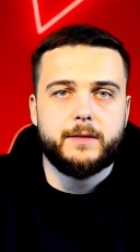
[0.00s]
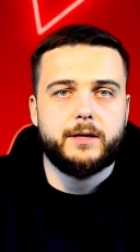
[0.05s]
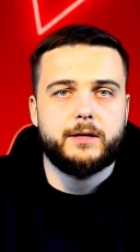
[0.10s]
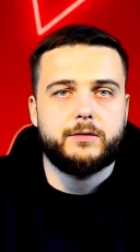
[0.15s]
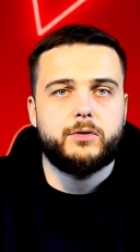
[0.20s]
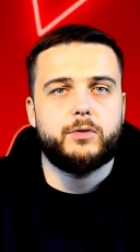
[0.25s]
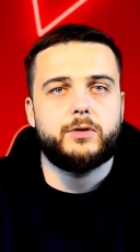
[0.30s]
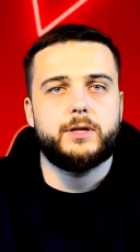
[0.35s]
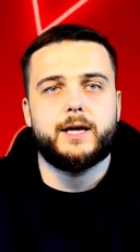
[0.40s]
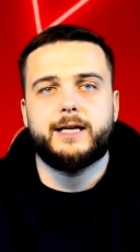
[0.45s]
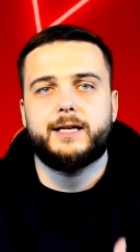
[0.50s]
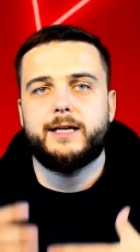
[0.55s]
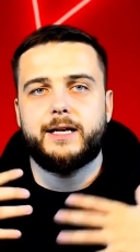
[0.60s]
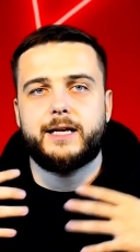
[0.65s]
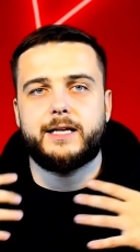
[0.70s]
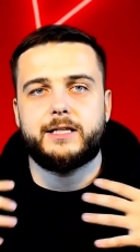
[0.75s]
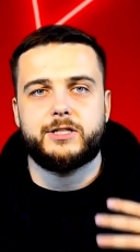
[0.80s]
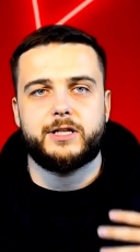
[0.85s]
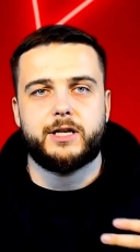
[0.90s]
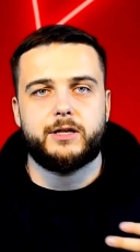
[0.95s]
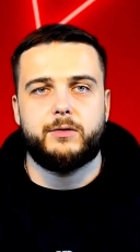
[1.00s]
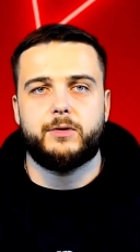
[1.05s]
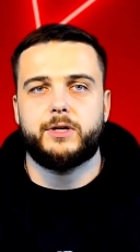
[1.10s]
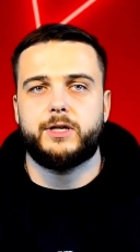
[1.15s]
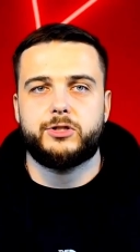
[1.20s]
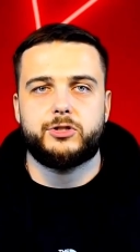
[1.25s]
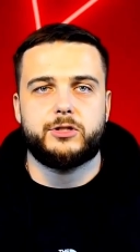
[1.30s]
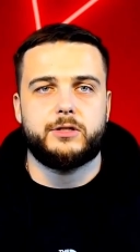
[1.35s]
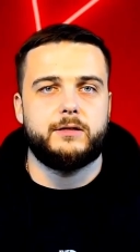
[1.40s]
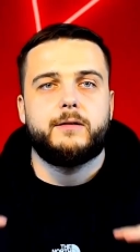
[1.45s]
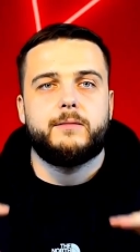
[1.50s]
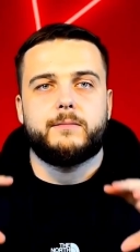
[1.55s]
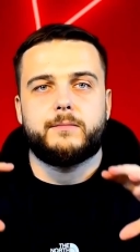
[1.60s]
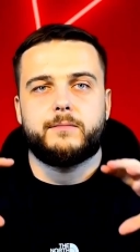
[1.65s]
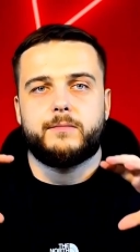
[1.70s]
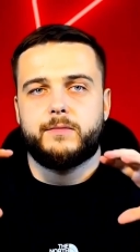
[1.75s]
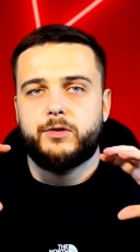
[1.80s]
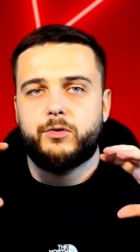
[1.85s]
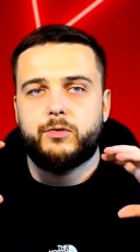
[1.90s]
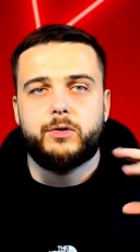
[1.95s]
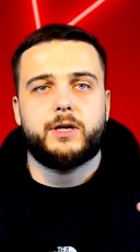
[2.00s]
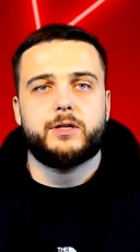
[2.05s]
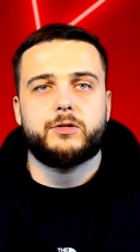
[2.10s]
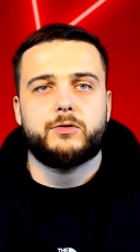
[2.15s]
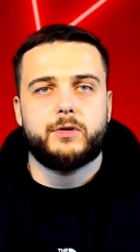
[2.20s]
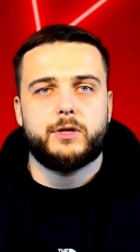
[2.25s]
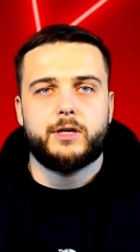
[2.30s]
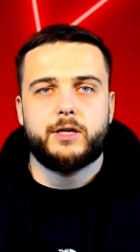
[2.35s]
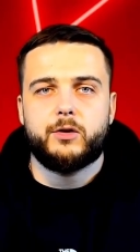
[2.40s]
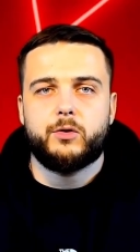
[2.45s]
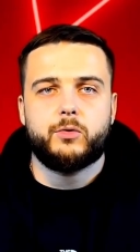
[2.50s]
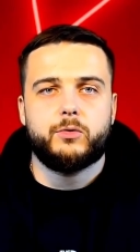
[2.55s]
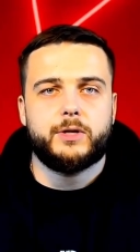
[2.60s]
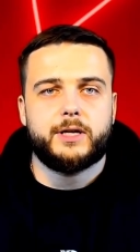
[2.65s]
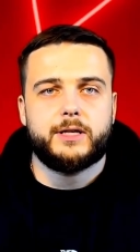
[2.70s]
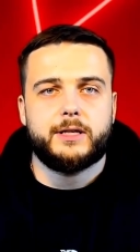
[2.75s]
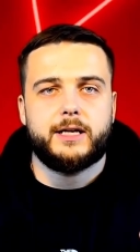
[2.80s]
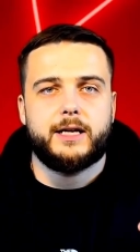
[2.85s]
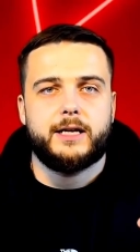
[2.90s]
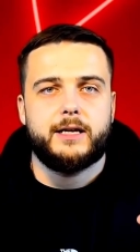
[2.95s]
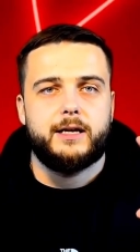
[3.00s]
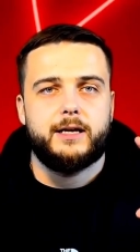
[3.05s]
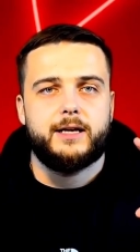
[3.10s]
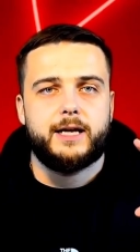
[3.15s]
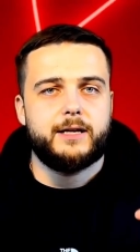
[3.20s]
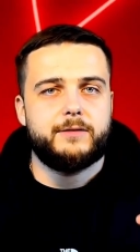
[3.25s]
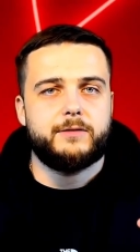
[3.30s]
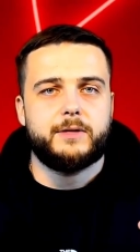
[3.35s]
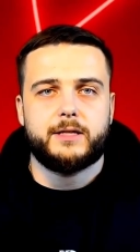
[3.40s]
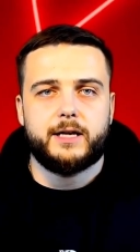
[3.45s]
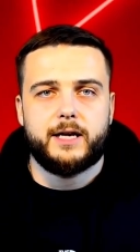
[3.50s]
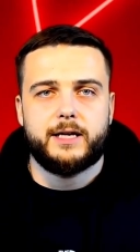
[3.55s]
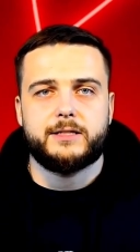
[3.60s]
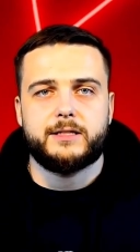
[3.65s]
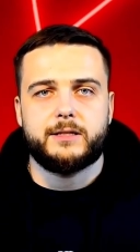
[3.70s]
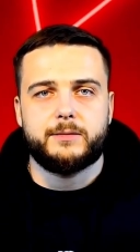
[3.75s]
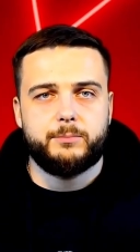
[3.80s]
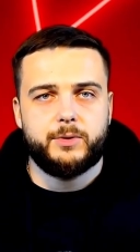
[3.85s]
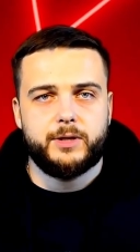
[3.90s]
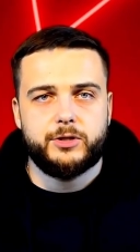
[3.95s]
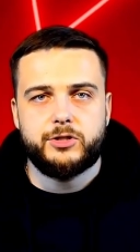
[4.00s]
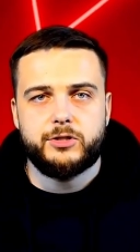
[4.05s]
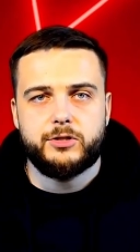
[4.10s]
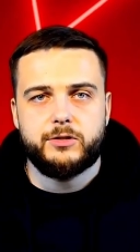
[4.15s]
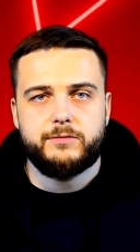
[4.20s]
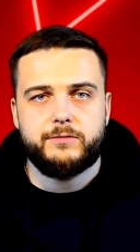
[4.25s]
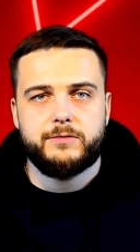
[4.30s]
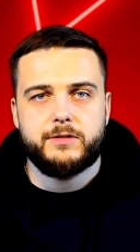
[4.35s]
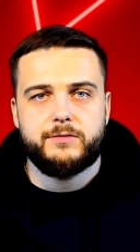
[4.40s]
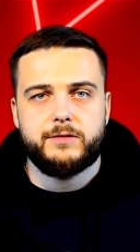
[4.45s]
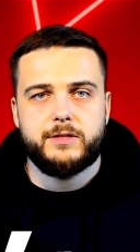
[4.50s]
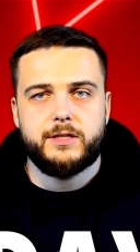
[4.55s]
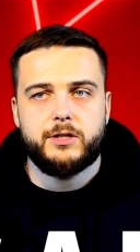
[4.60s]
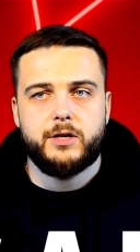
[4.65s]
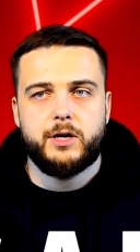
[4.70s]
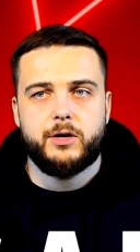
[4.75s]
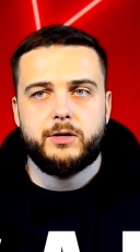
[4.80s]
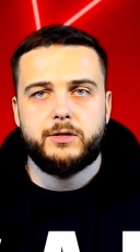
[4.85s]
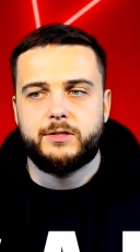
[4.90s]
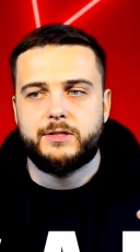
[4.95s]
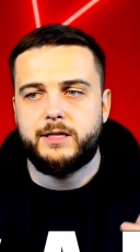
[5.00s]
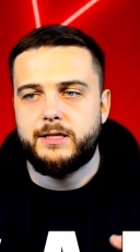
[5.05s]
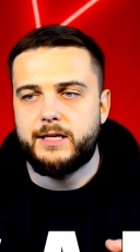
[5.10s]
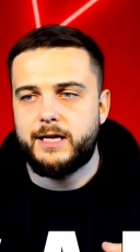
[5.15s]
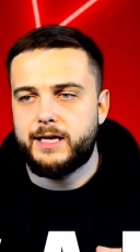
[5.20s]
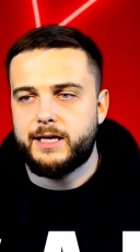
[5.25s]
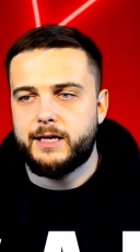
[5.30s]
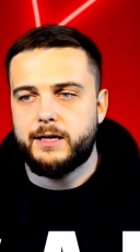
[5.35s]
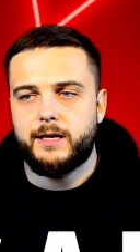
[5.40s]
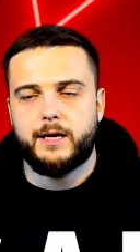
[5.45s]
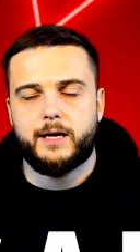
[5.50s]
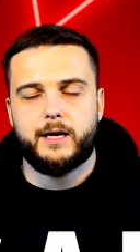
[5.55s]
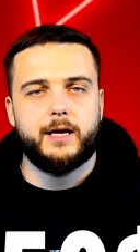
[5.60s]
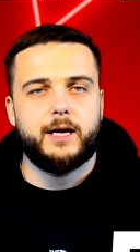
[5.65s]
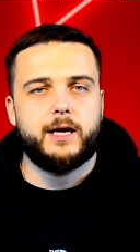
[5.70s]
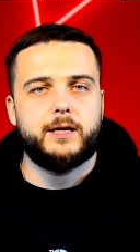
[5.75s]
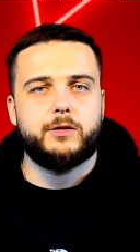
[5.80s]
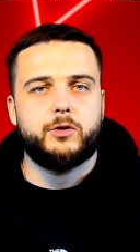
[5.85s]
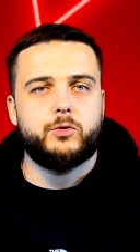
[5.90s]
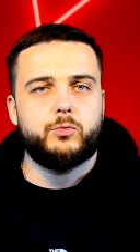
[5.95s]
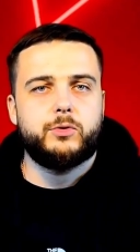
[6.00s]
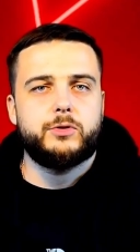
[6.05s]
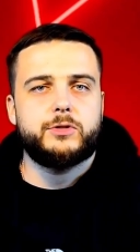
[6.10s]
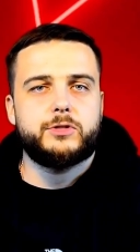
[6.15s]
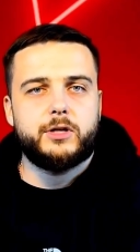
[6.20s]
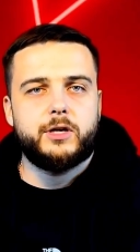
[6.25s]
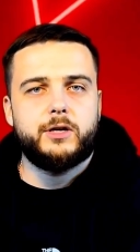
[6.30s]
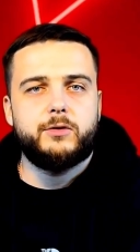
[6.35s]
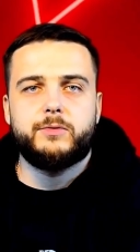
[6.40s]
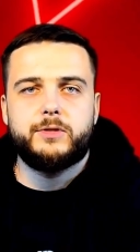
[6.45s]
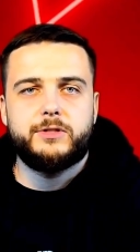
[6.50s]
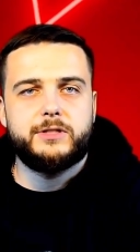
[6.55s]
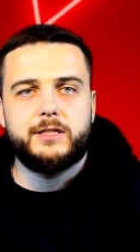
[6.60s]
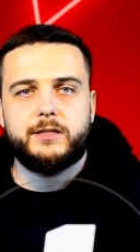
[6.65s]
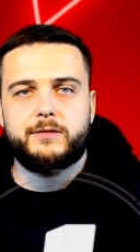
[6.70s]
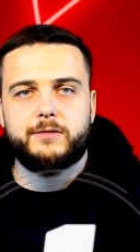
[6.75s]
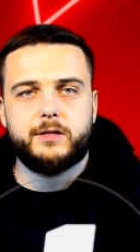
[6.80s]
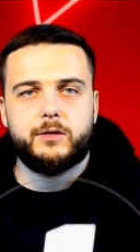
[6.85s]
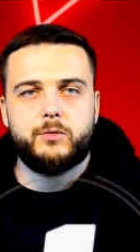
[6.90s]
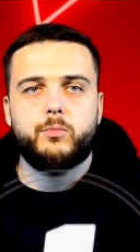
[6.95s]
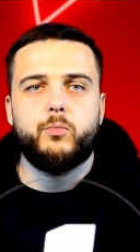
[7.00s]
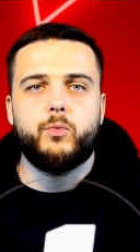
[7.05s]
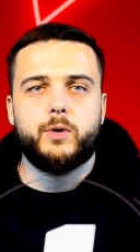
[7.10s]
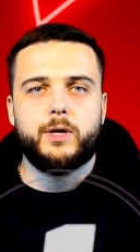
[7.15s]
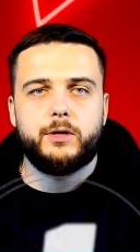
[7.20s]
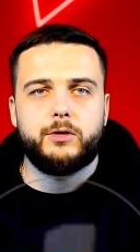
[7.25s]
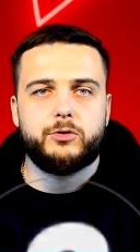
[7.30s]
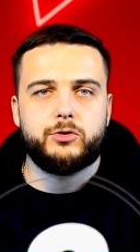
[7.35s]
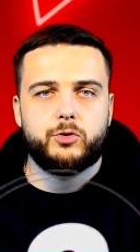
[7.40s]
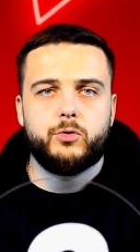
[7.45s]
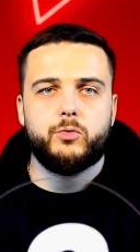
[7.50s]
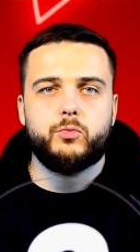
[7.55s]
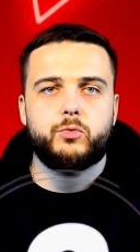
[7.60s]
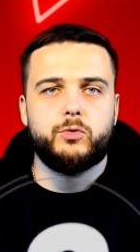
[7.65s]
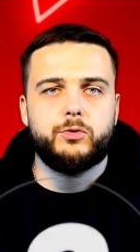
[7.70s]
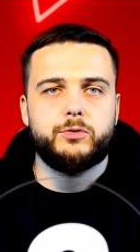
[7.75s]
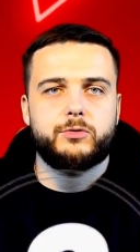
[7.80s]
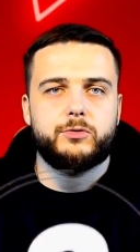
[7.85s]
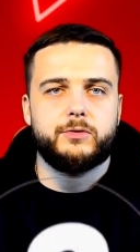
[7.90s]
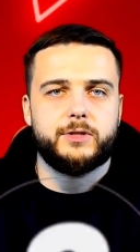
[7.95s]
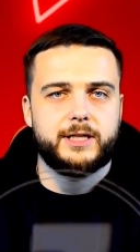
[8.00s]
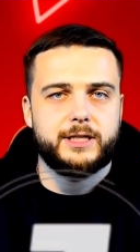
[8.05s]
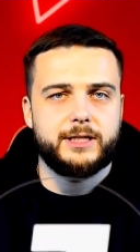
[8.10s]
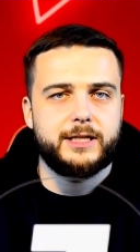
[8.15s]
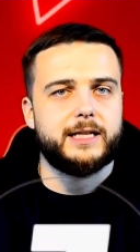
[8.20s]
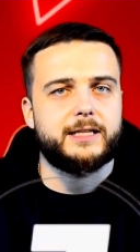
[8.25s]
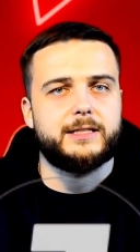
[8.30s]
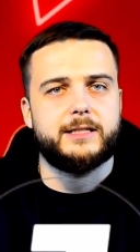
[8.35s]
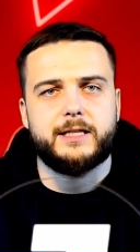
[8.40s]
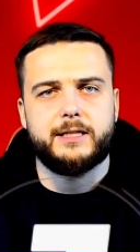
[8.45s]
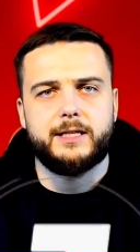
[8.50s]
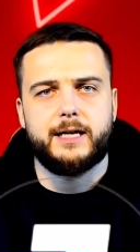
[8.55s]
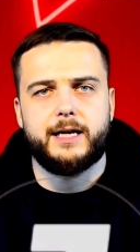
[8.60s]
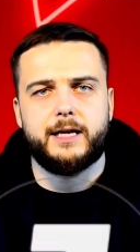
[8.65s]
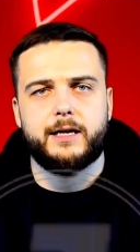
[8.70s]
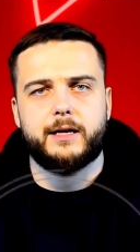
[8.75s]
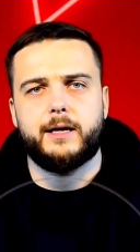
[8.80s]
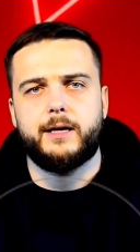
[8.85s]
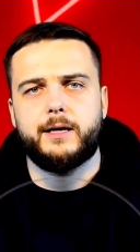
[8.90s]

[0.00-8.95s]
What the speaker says: If you take lead generation, you literally only need an advertising budget of $50 a day and you will start receiving 1, 2, or 3 leads a day,